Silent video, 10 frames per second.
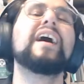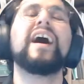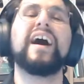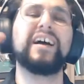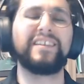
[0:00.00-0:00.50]

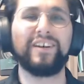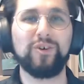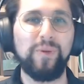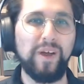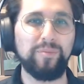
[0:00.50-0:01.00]
Hello
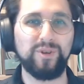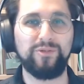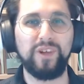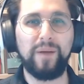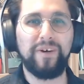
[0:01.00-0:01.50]
my
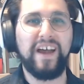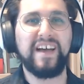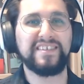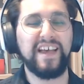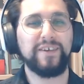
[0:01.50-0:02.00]
beautiful
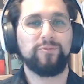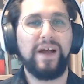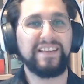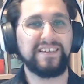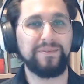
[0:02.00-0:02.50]
hammerheads and
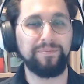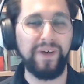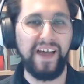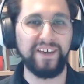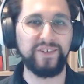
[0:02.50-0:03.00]
welcome
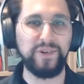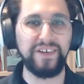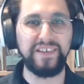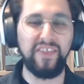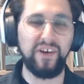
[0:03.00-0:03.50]
back to
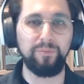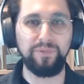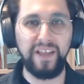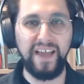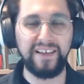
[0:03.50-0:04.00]
another
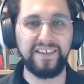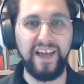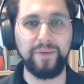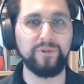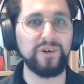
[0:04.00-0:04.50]
Black
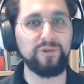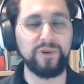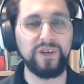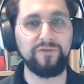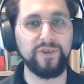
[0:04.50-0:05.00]
Library
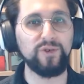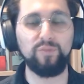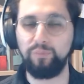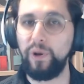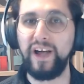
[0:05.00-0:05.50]
review,
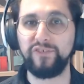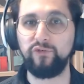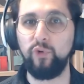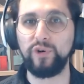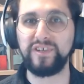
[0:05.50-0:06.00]
part
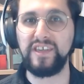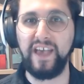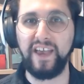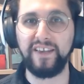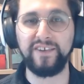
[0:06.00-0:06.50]

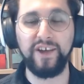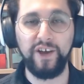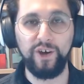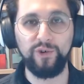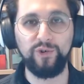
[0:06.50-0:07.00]
48,
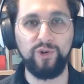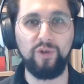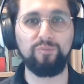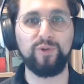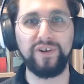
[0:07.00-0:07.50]

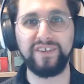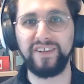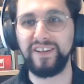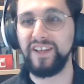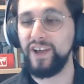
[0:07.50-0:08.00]

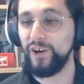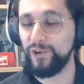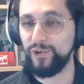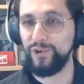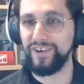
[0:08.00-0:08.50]
Grombrindal
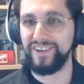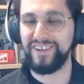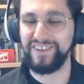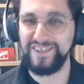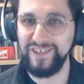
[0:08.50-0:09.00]

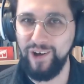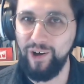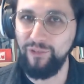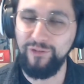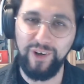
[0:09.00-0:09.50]
Chronicles
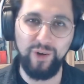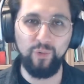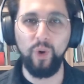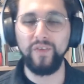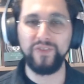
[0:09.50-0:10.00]
of a
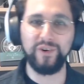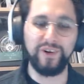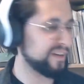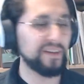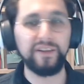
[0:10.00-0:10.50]

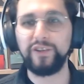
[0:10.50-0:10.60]
Wanderer.